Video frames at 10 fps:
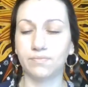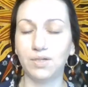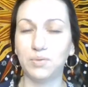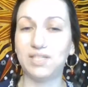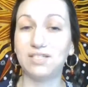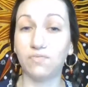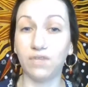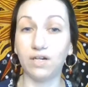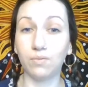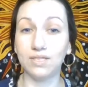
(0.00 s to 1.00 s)
which is
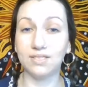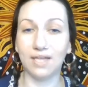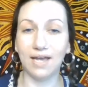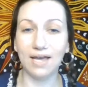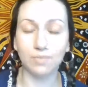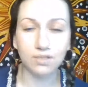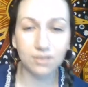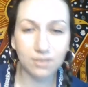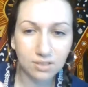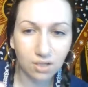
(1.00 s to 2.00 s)
very Wednesday Addams. Look at
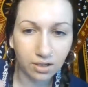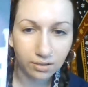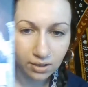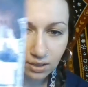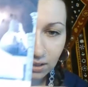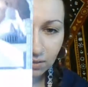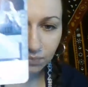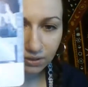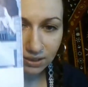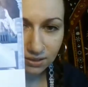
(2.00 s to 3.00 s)
this card.
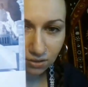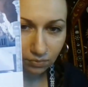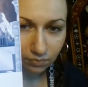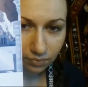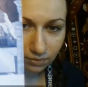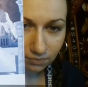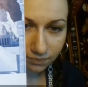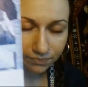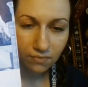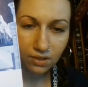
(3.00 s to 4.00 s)
Please
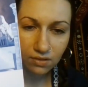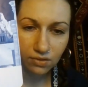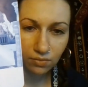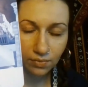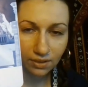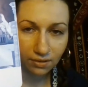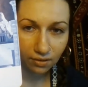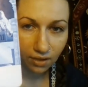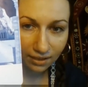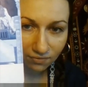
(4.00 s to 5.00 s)
zoom in.
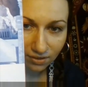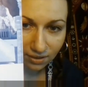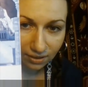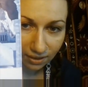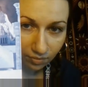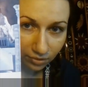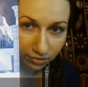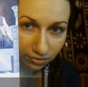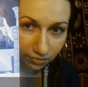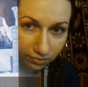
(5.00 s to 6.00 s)
Like I've got a camera,
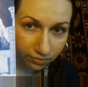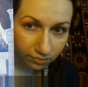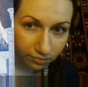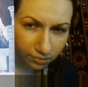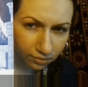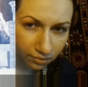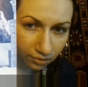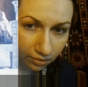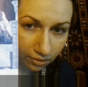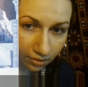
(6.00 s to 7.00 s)
dude.
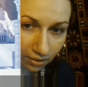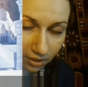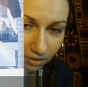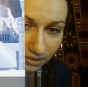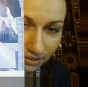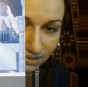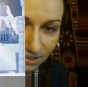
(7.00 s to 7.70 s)
Look, it's